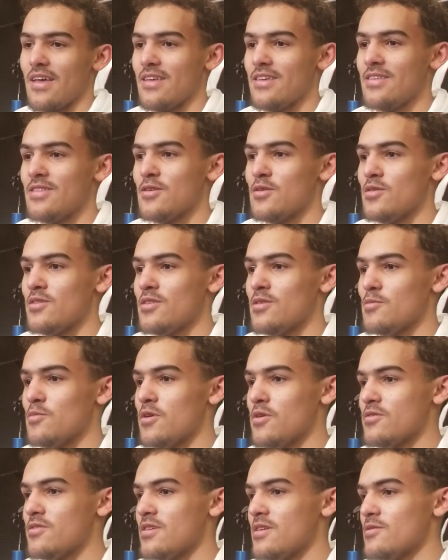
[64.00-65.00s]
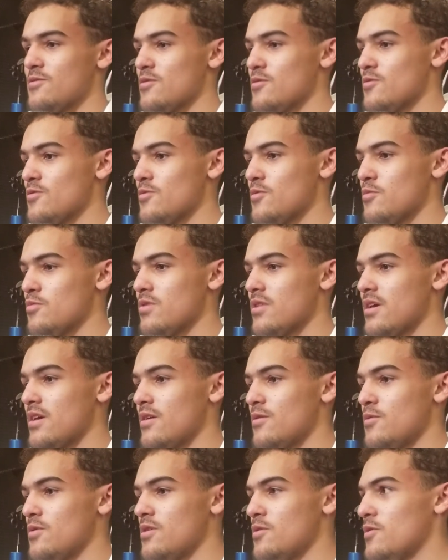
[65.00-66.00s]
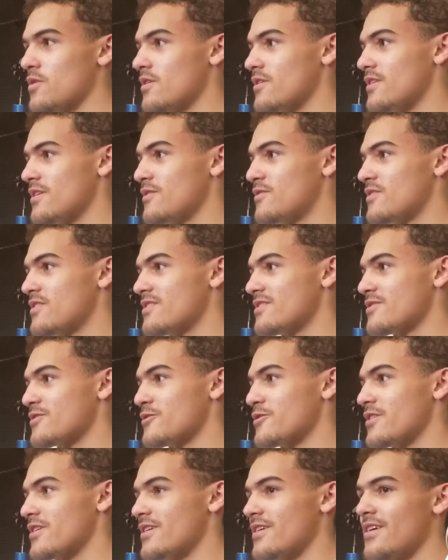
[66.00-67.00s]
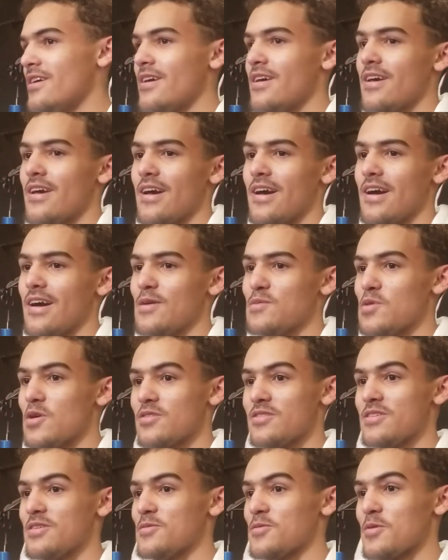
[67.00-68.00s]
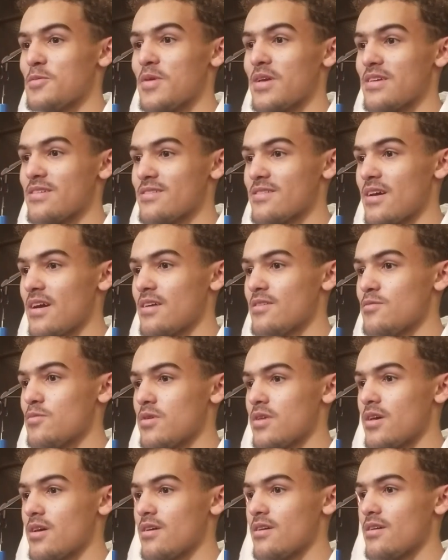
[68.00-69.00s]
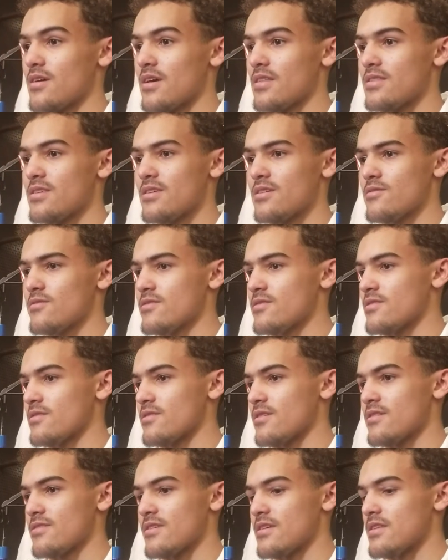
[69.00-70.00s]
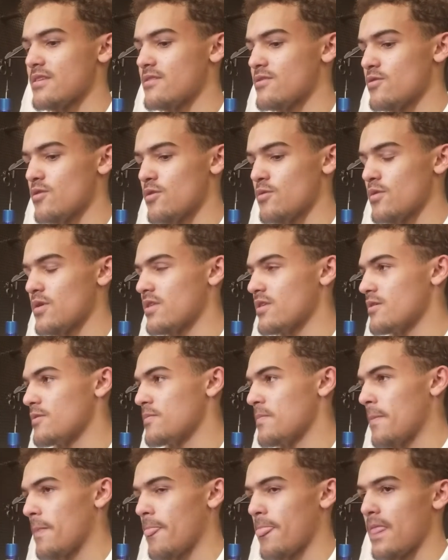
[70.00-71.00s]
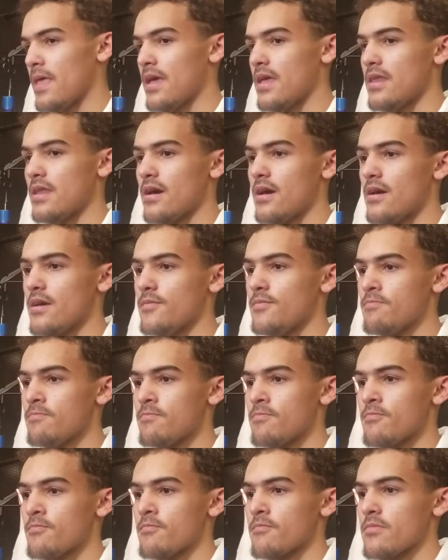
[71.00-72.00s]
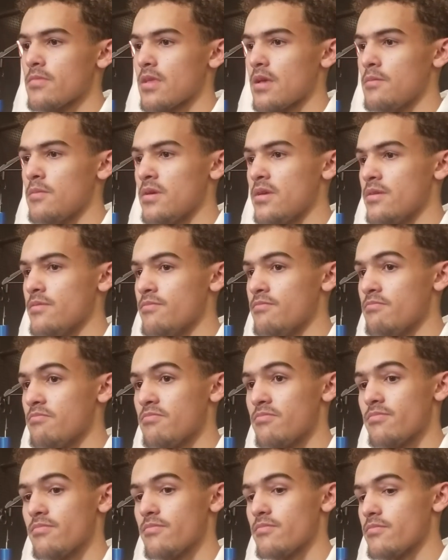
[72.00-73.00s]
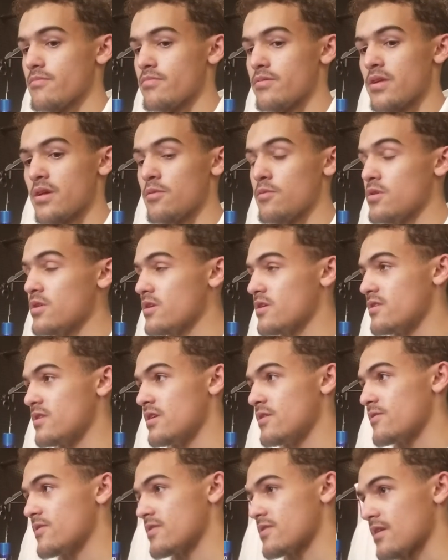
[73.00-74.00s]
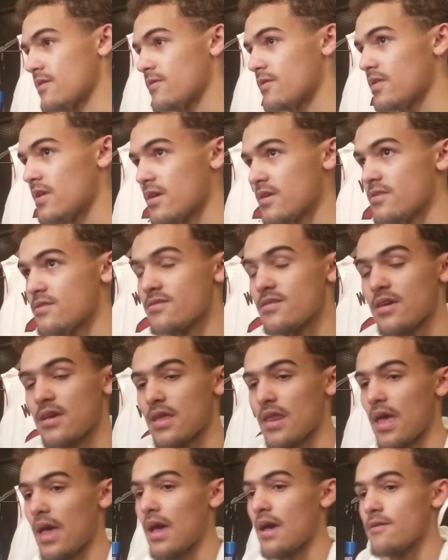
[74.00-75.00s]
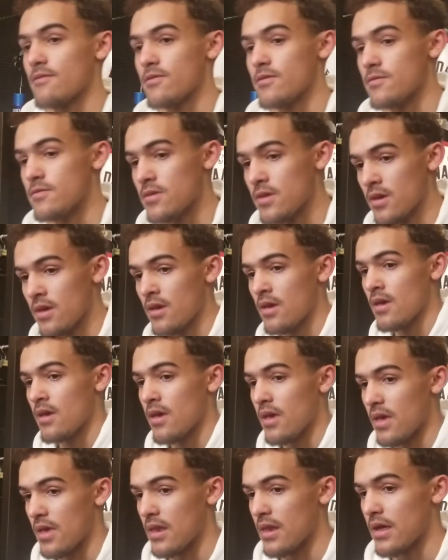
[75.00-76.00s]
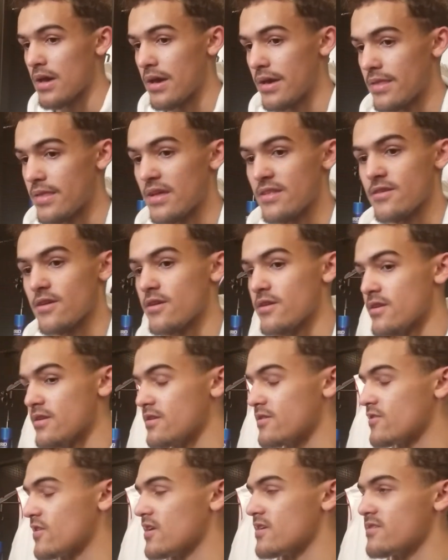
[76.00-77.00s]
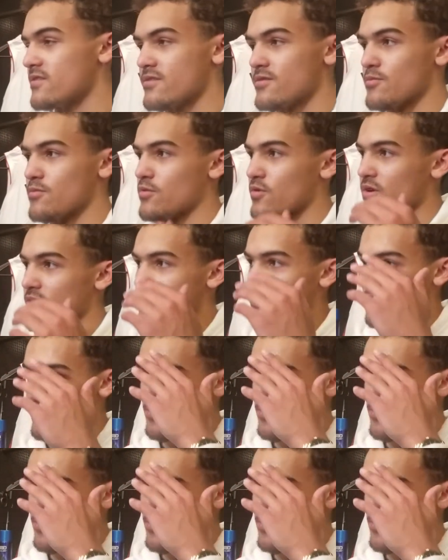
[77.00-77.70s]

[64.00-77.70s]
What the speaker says: Either both teams were playing really well on defense, or both teams weren't making shots. But I think it just has to get into a rhythm. And playing really good defense, I feel like, in the second half. And that turned into transition points.